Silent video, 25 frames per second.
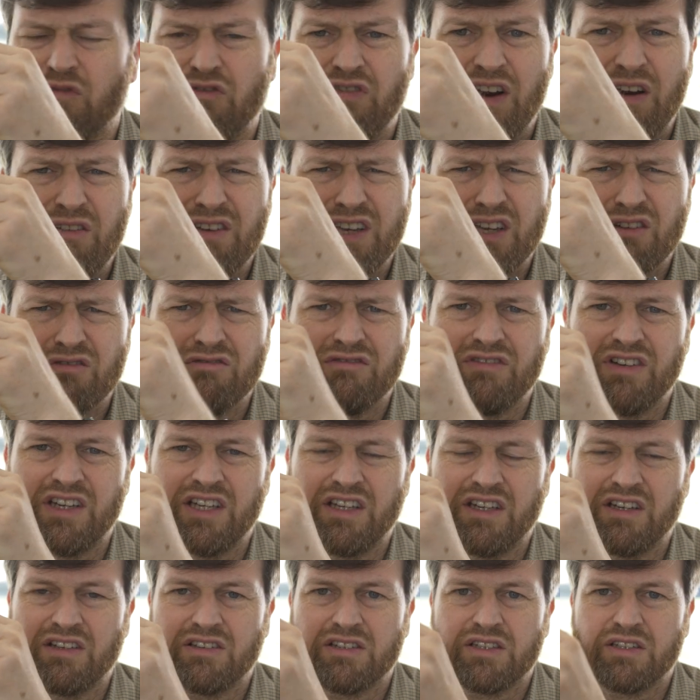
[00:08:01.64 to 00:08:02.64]
Very
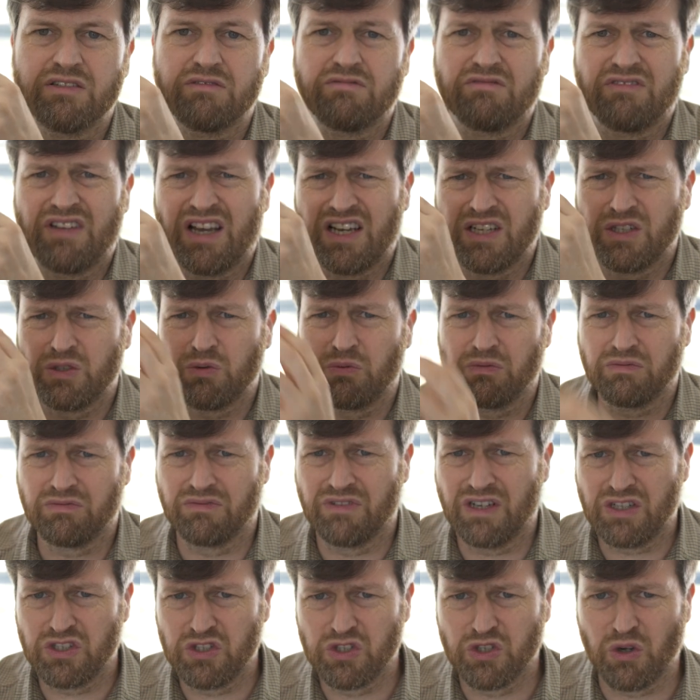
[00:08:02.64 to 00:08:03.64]
convenient. Nice
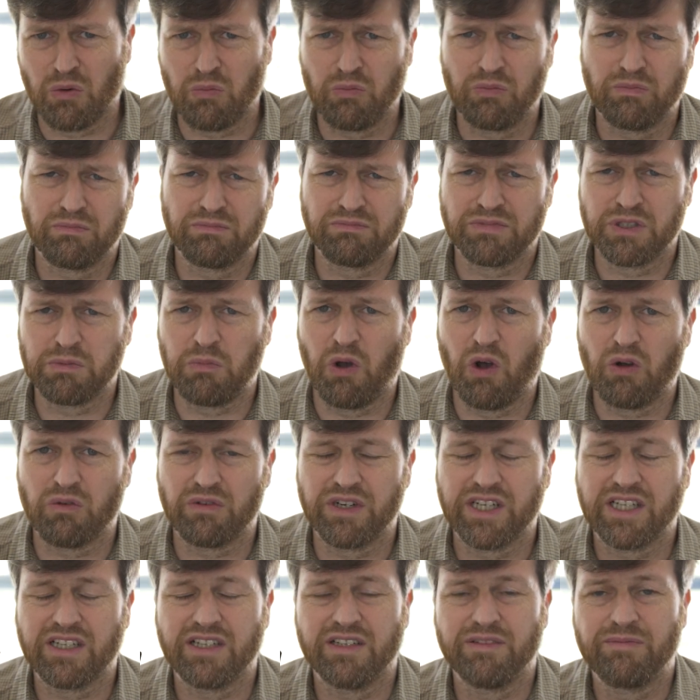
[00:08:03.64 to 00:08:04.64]
job,
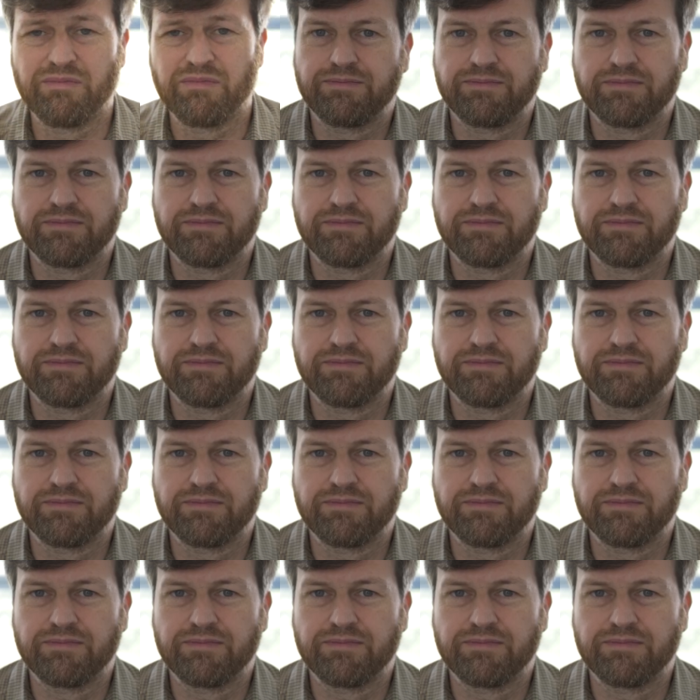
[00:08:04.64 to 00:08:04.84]
SmallRig.